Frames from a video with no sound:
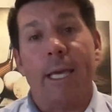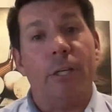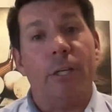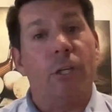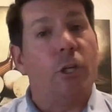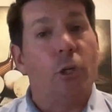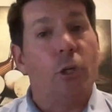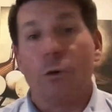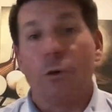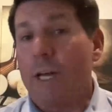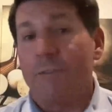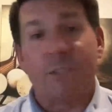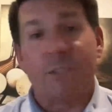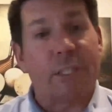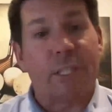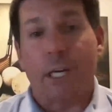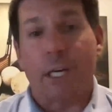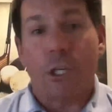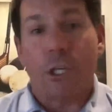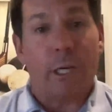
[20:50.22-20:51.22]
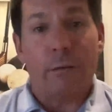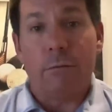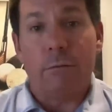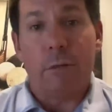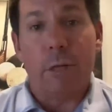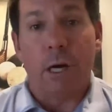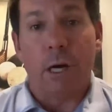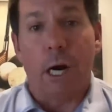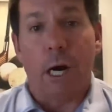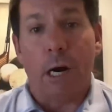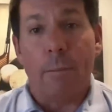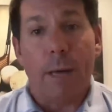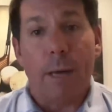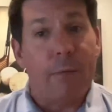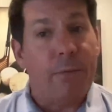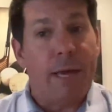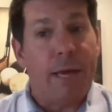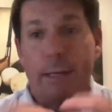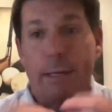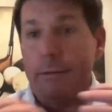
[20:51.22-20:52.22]
and you don't have to touch it.
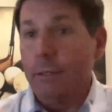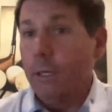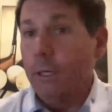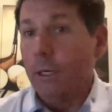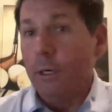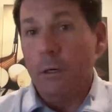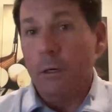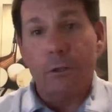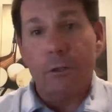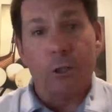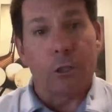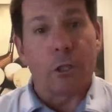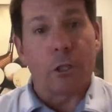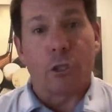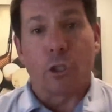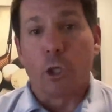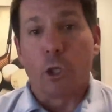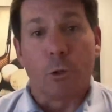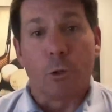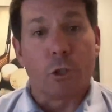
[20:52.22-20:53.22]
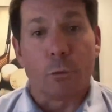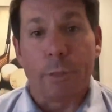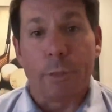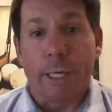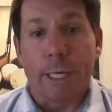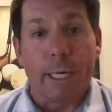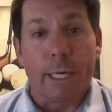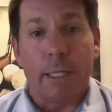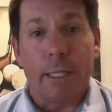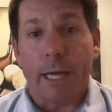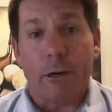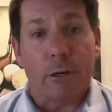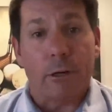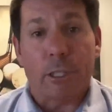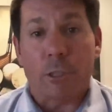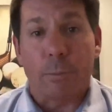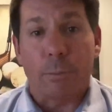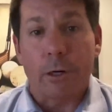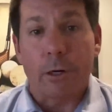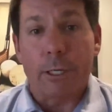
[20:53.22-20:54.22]
And then your consumers are beginning
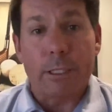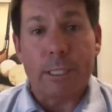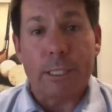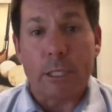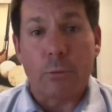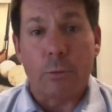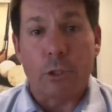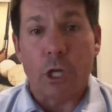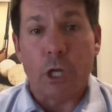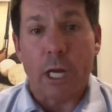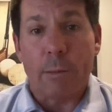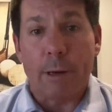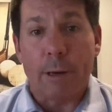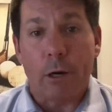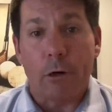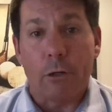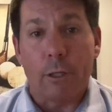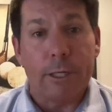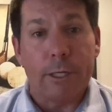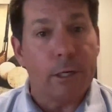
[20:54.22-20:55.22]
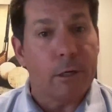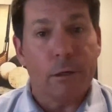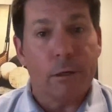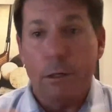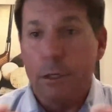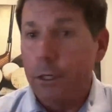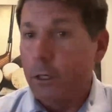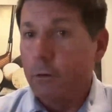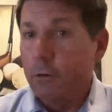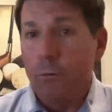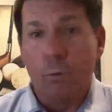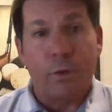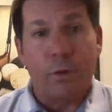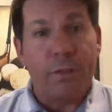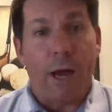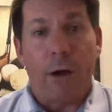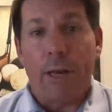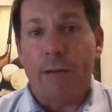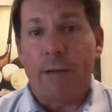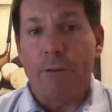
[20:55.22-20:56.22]
their experience, as we chatted about earlier,
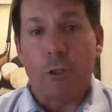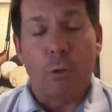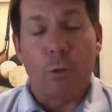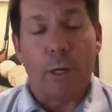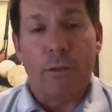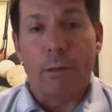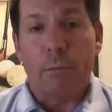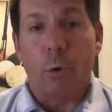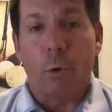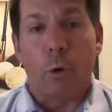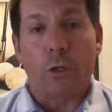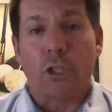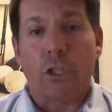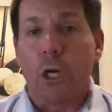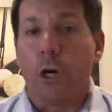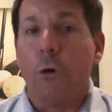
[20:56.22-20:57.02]
without having to do anything more.